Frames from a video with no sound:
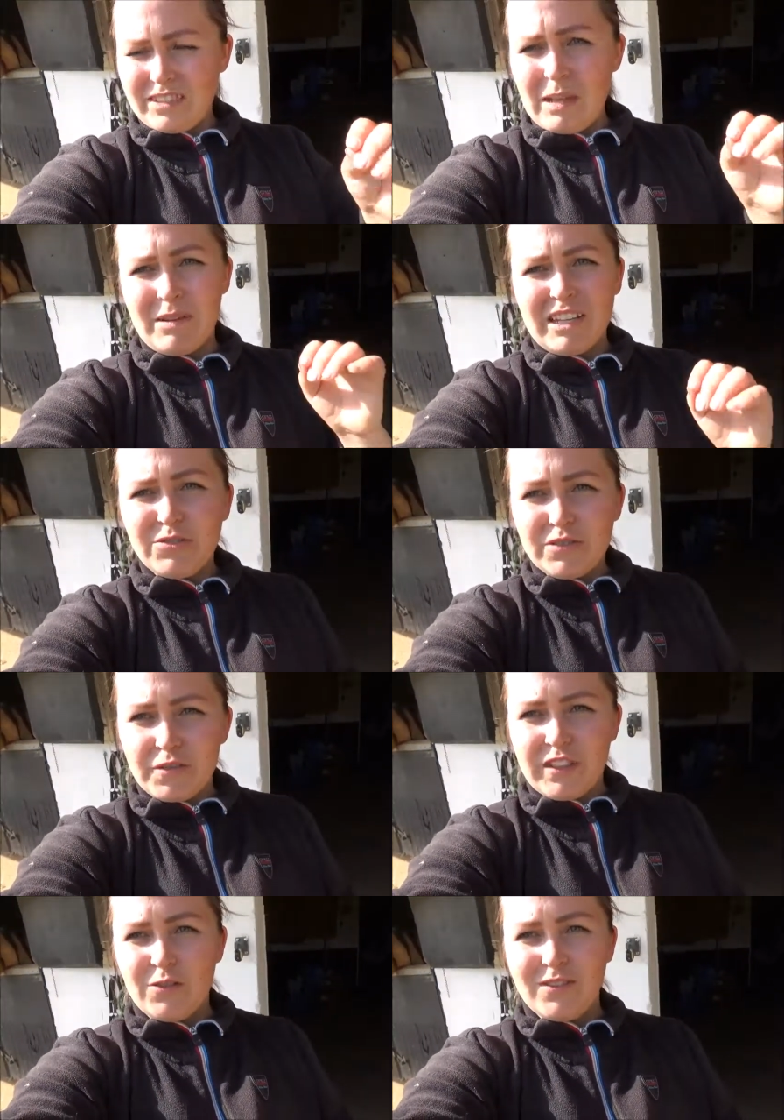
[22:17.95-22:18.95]
I'm allowed to
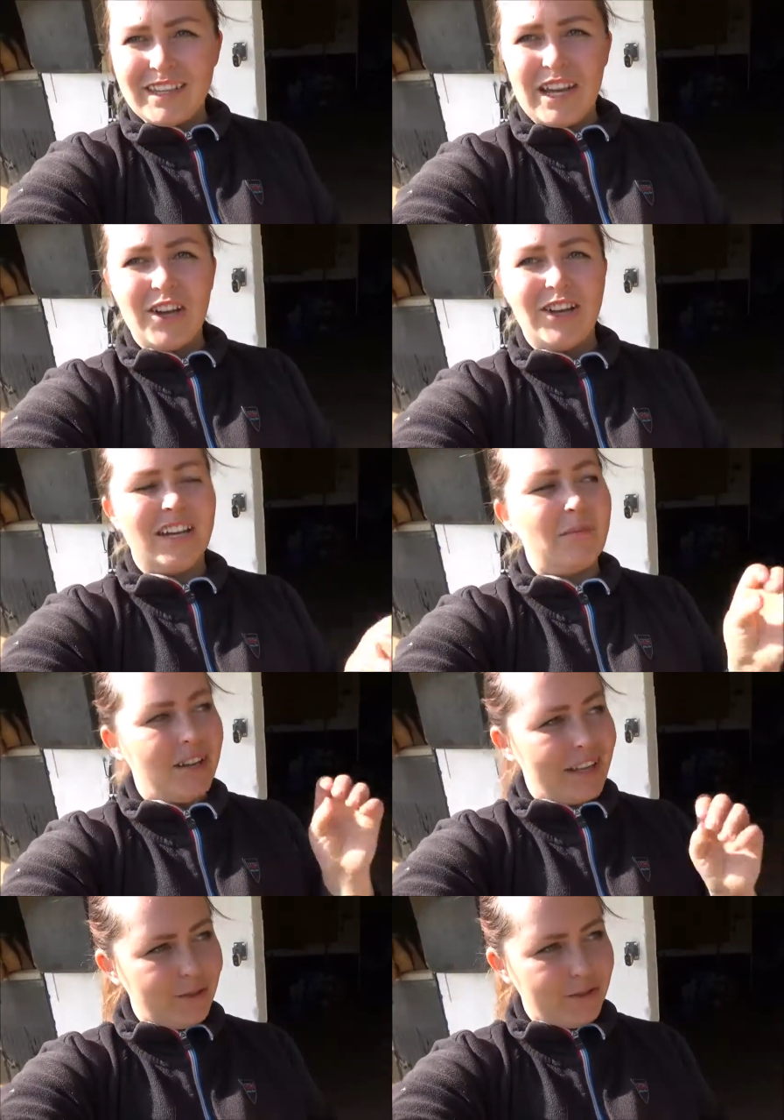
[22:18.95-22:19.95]
feel down, and I'm
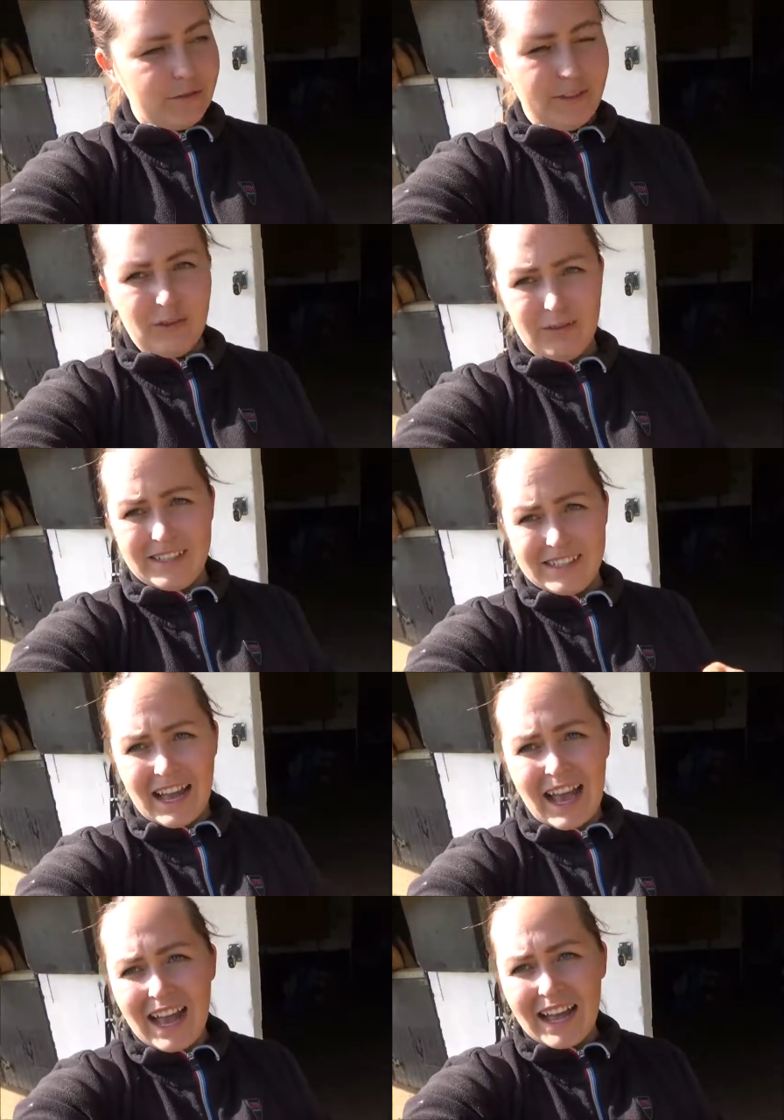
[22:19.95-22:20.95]
allowed to feel
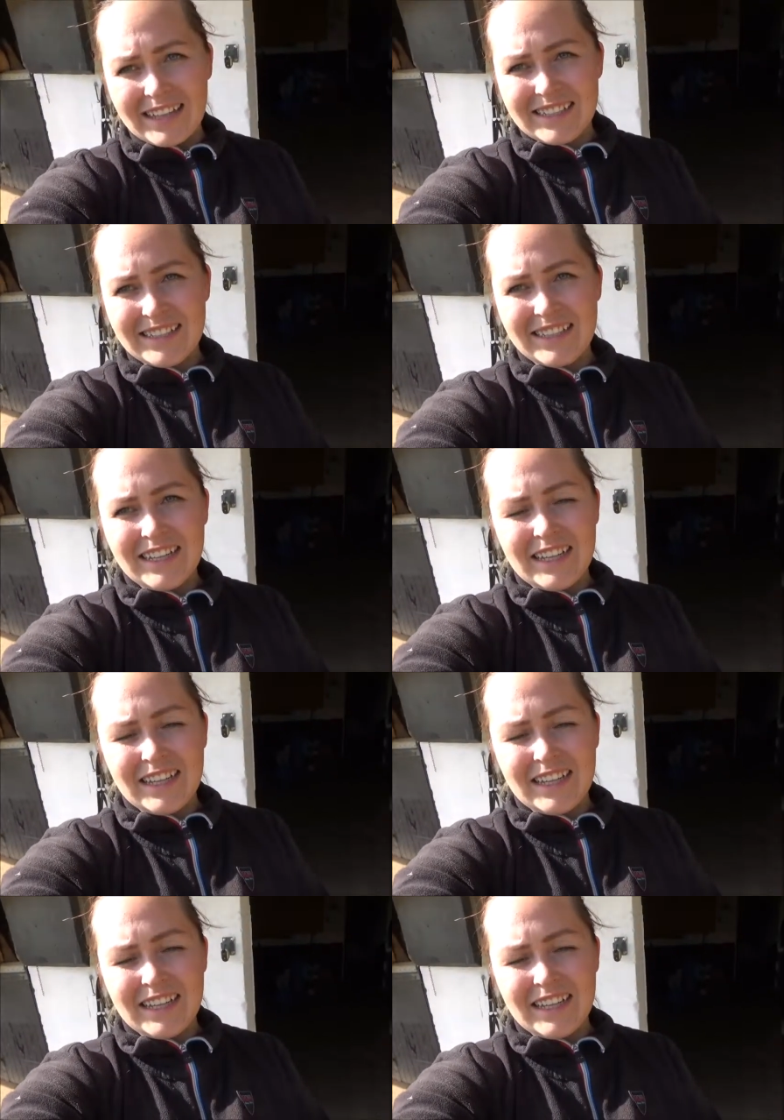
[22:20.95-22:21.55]
sad,